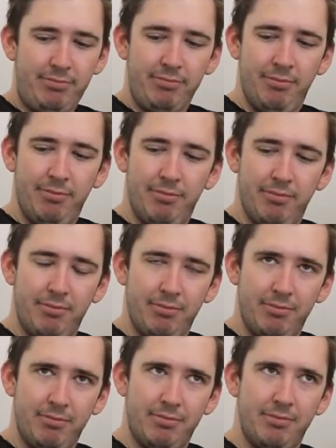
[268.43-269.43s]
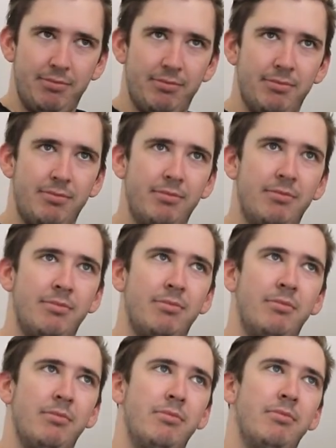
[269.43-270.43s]

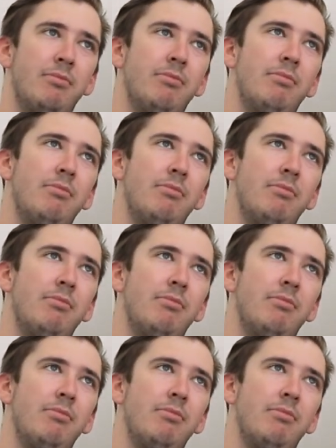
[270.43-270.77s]
(silent)